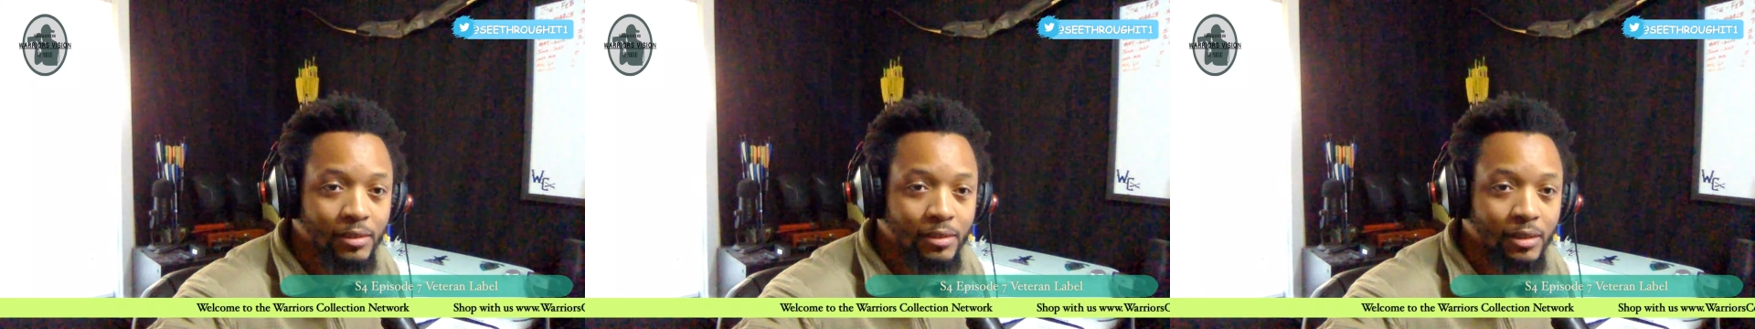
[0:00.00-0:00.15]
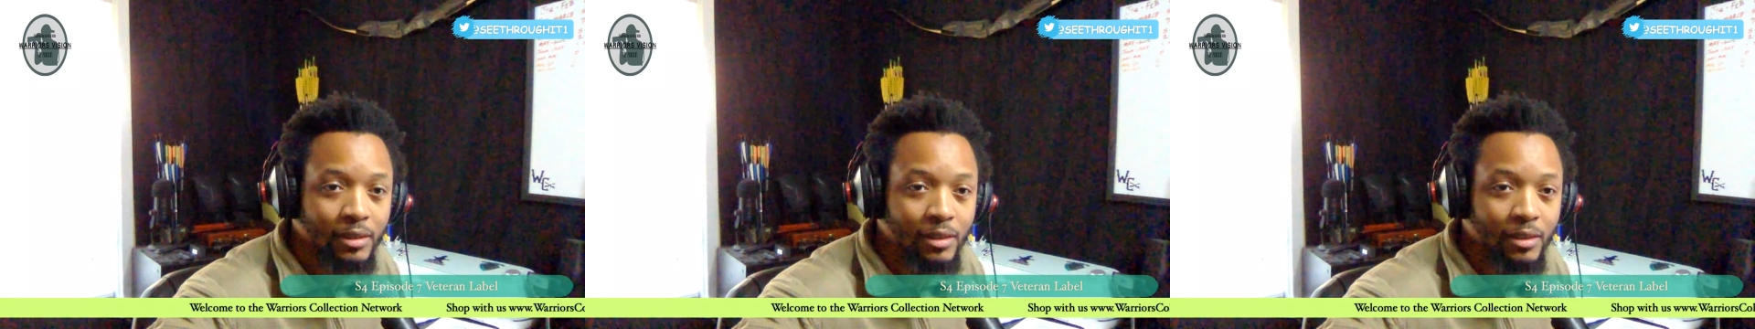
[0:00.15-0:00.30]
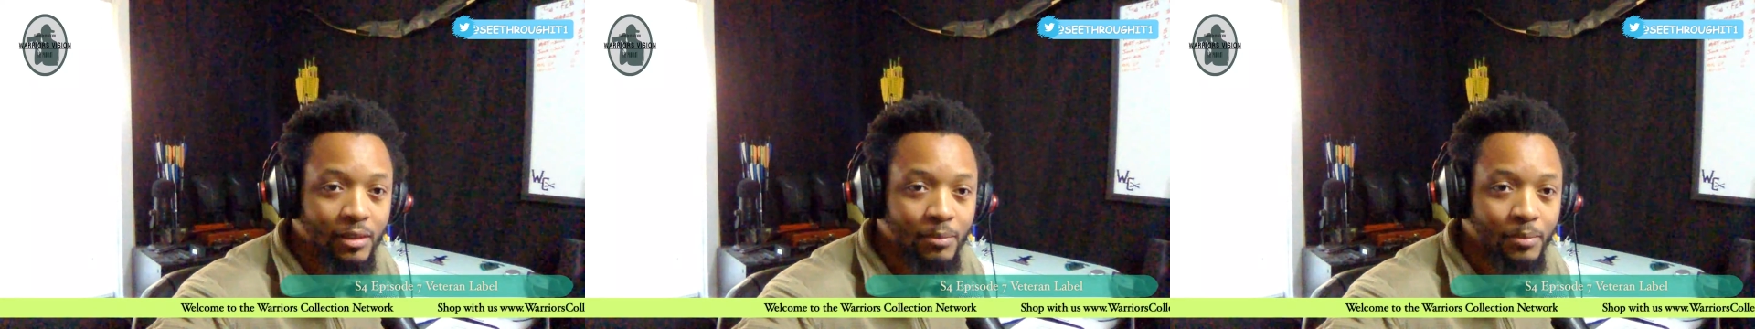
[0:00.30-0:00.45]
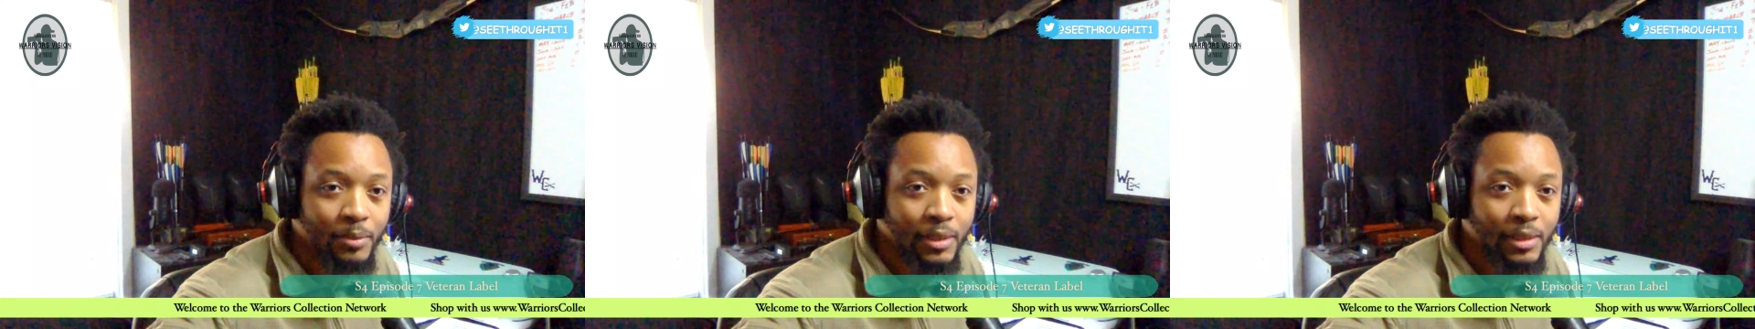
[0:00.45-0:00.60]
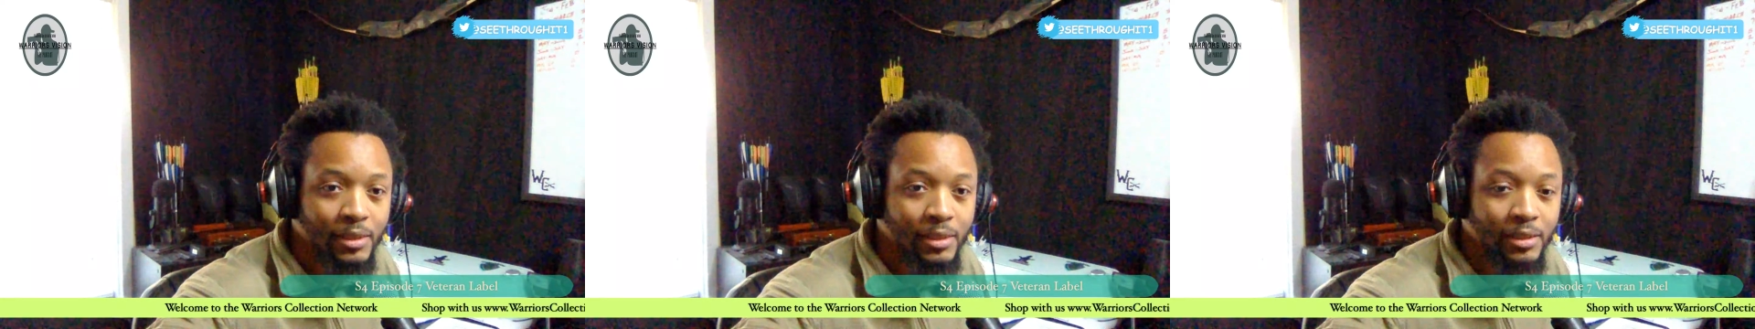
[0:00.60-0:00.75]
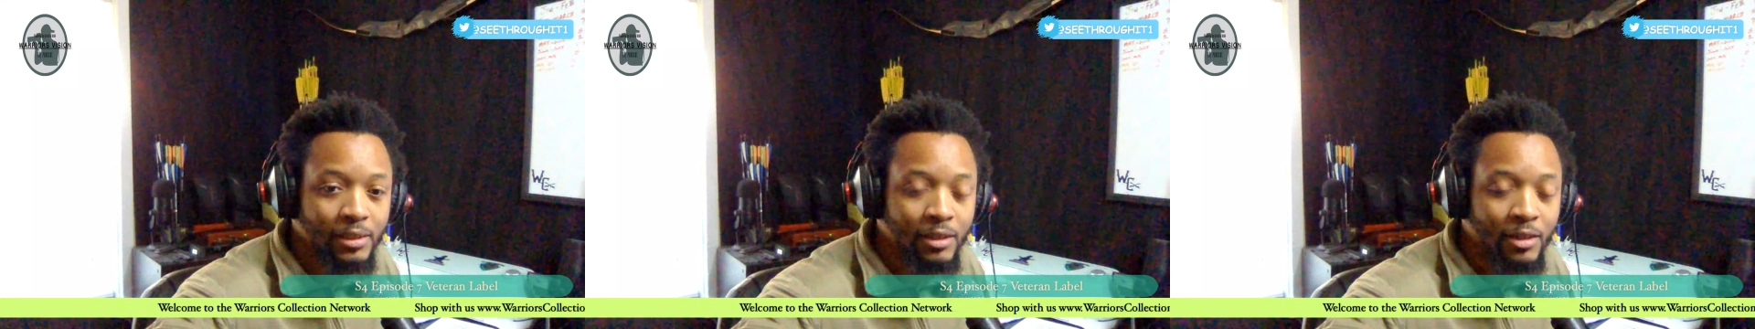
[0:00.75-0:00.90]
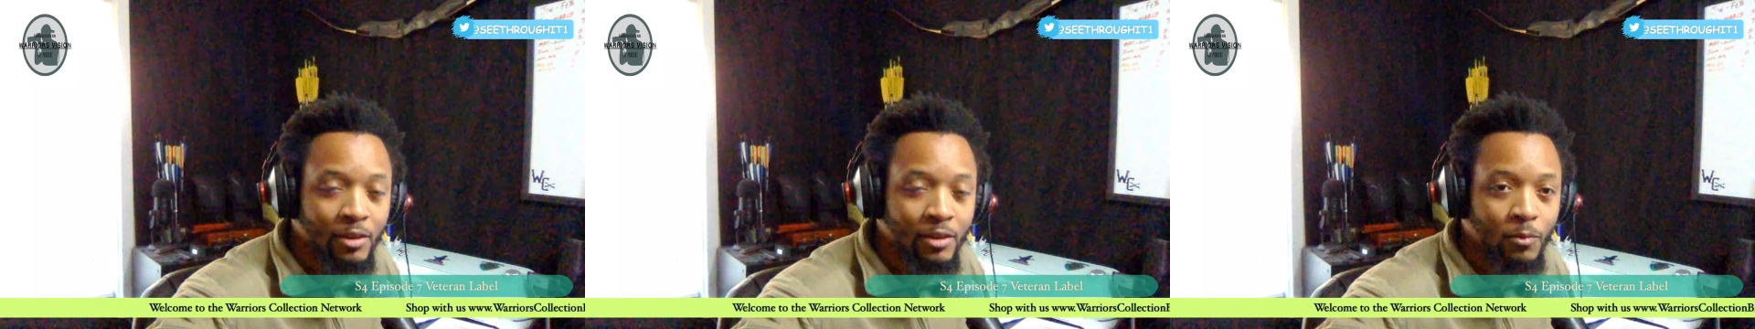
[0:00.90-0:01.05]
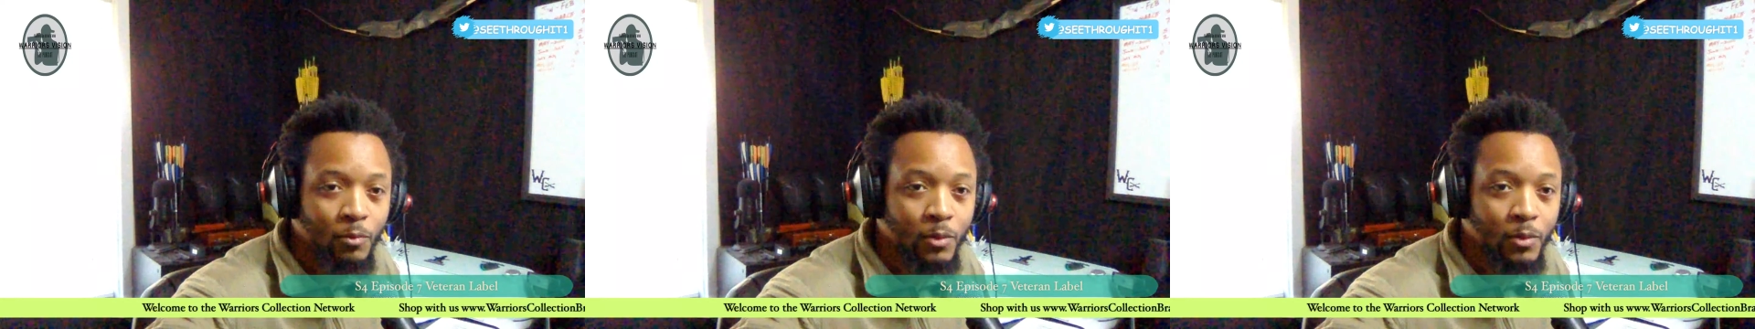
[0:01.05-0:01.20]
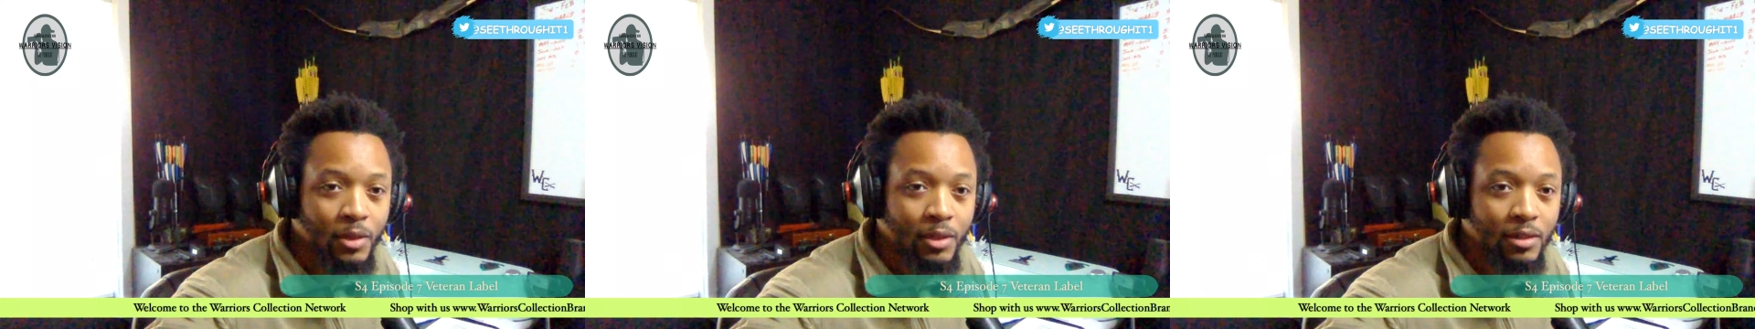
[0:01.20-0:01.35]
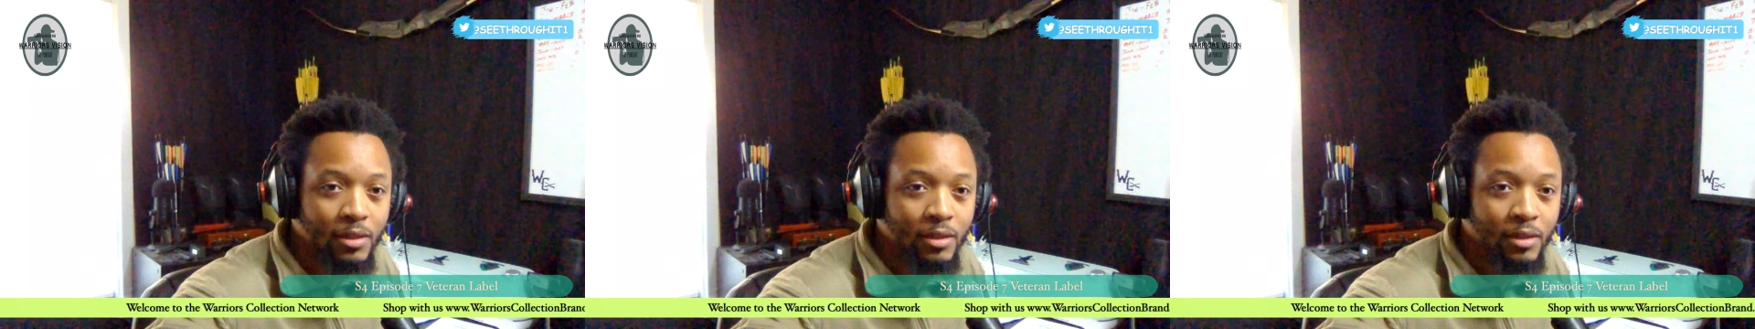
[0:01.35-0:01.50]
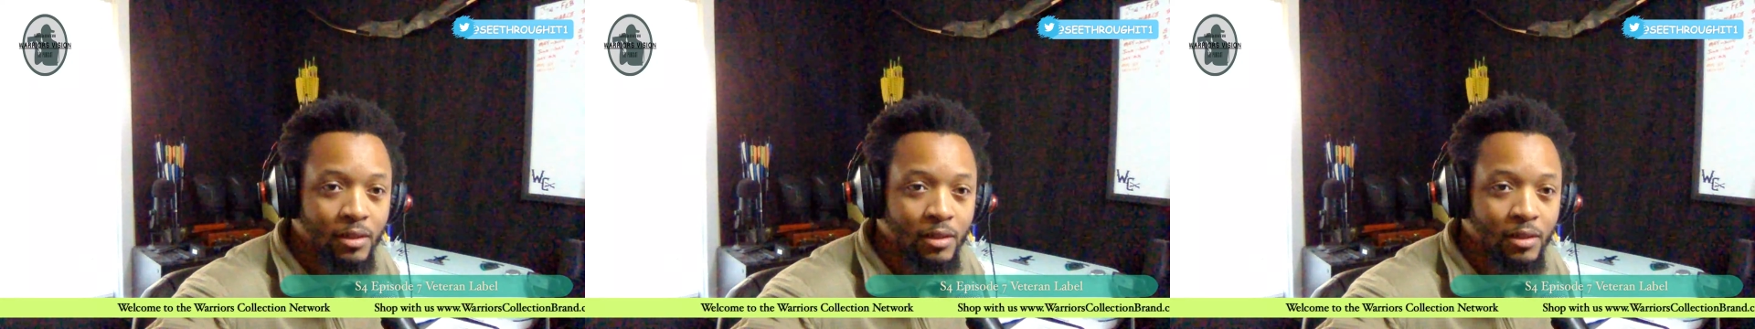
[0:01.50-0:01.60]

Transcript: day and a blessed week.